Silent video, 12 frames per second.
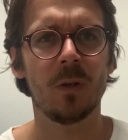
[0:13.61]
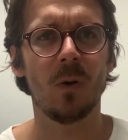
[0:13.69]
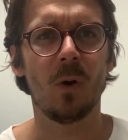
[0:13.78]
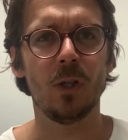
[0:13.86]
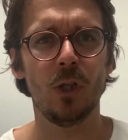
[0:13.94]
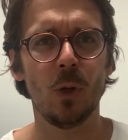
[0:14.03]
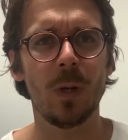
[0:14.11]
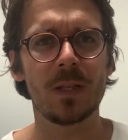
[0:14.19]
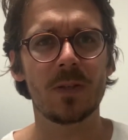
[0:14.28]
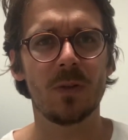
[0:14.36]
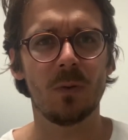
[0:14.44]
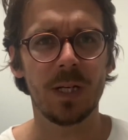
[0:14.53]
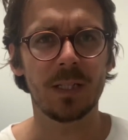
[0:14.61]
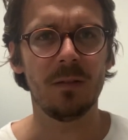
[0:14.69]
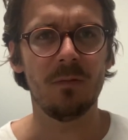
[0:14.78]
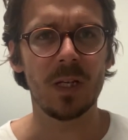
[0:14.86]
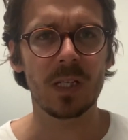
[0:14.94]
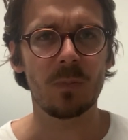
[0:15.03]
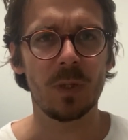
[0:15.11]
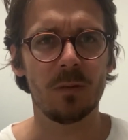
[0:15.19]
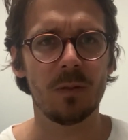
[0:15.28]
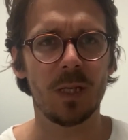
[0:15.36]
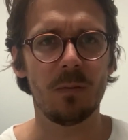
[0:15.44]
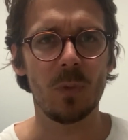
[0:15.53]
on US direct investment
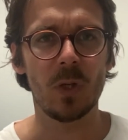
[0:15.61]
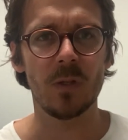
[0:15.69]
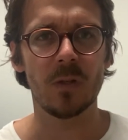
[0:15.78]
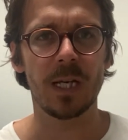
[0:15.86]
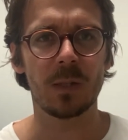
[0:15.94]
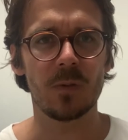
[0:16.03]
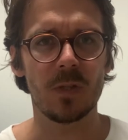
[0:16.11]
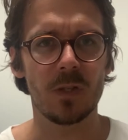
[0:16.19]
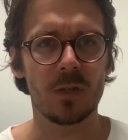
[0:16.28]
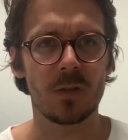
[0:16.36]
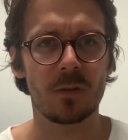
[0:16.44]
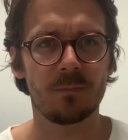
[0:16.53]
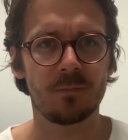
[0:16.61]
and mergers and acquisitions.